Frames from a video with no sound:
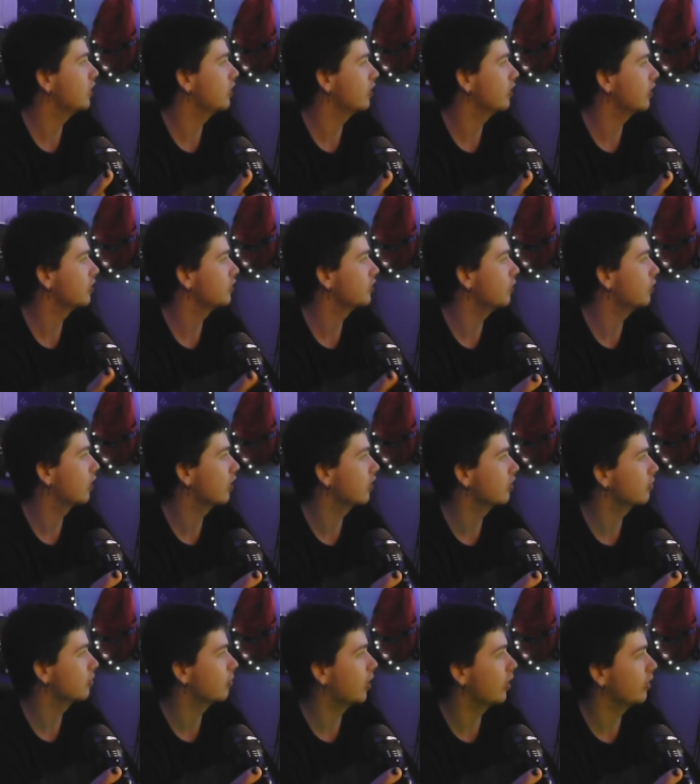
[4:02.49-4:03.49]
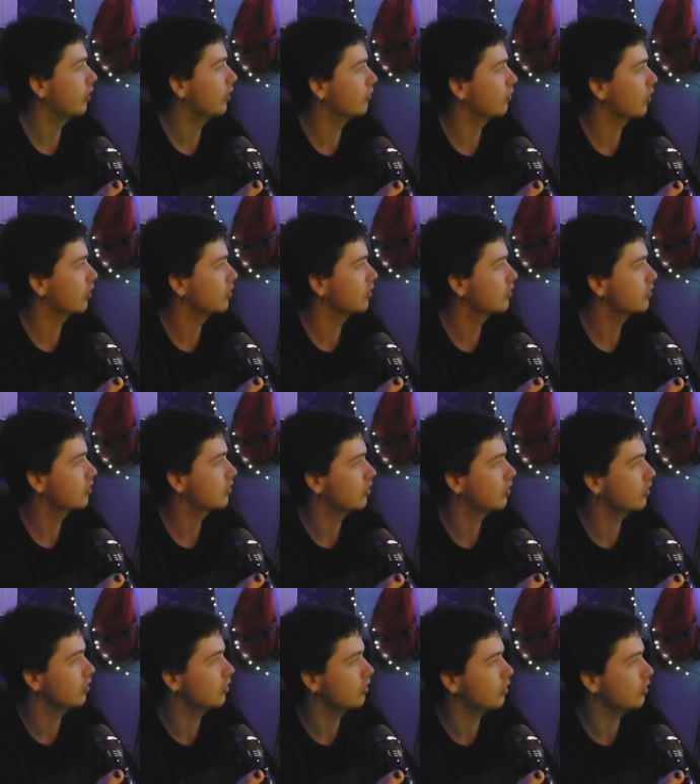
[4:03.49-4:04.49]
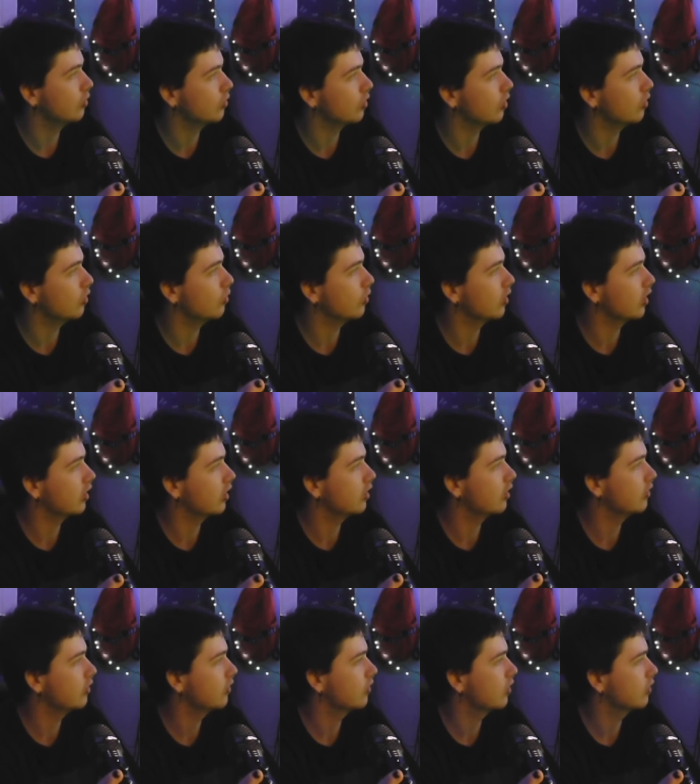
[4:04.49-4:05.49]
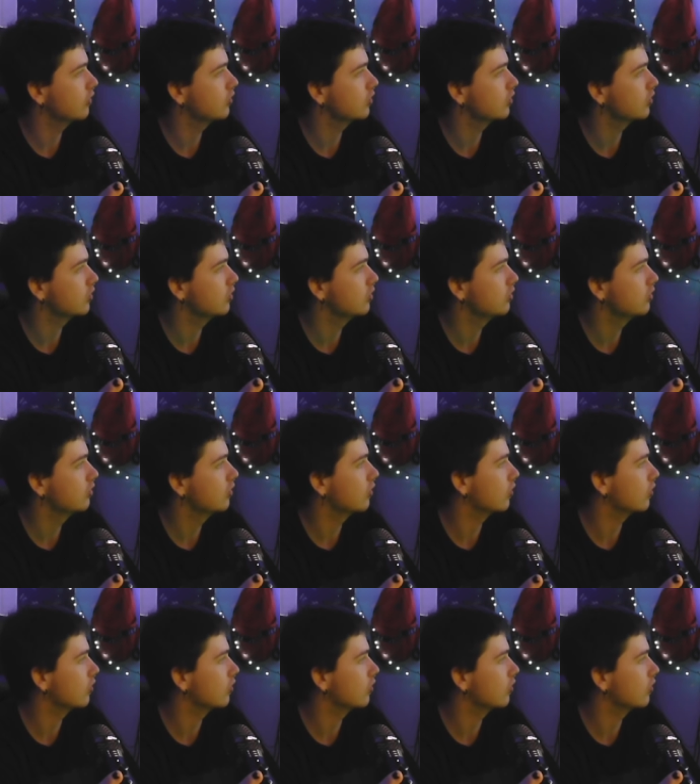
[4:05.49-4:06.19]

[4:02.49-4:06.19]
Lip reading: Unless you are my friends, then you'll know where I live, obviously,